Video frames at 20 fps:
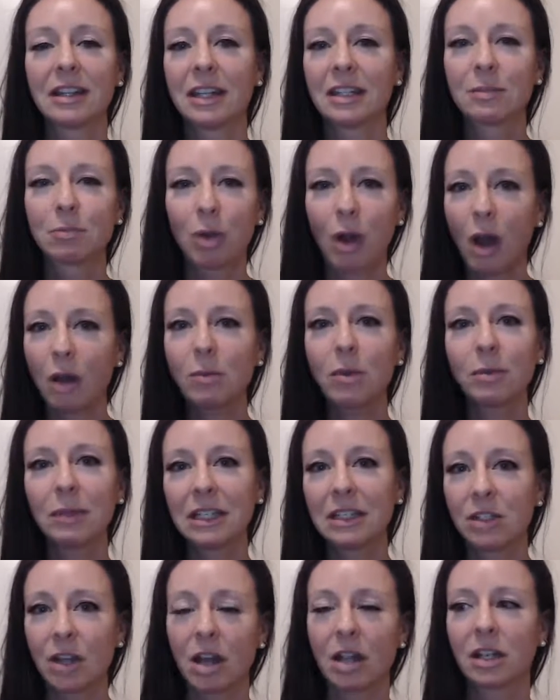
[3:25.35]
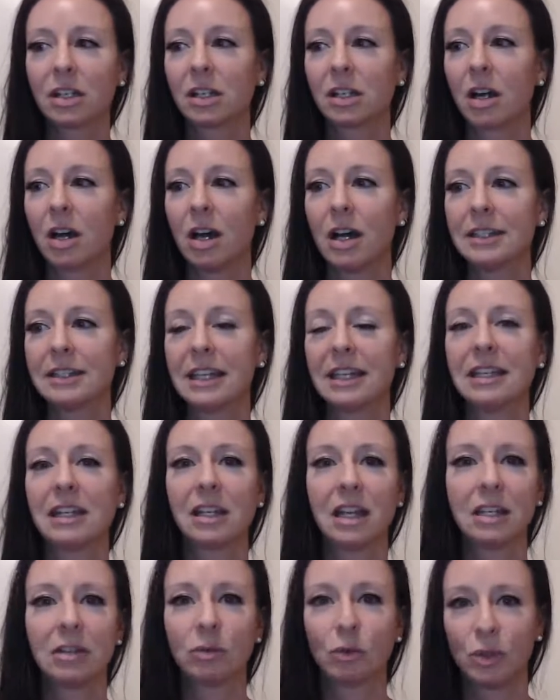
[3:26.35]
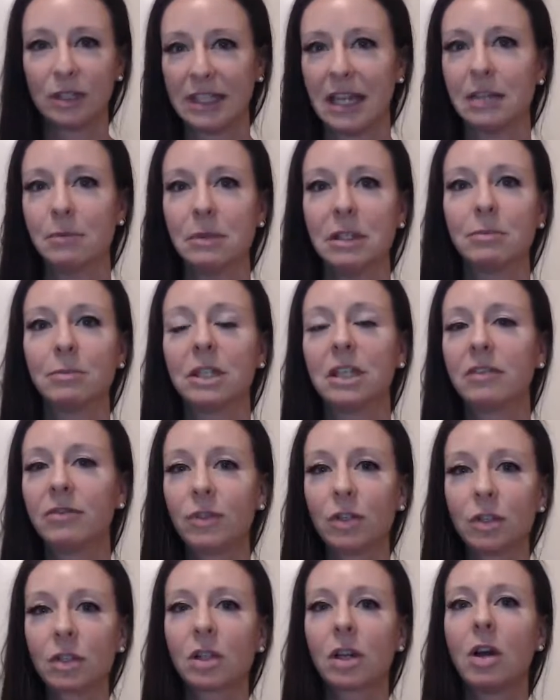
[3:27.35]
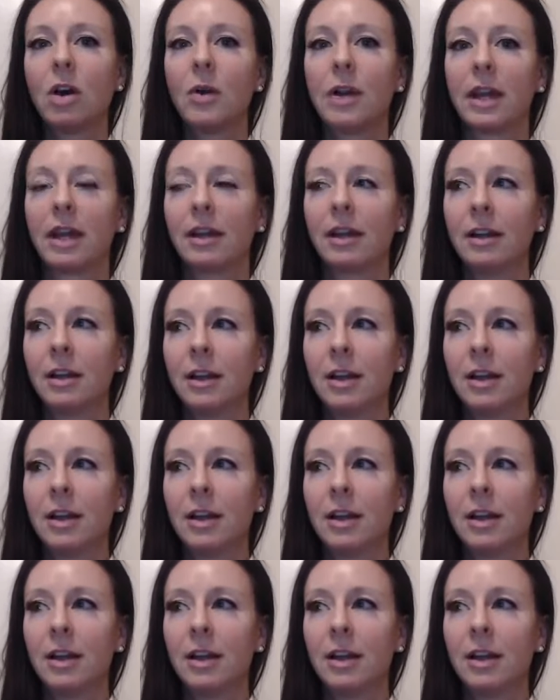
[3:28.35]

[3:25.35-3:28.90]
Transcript: that's probably not going to cause any kind of resentment. But if you're going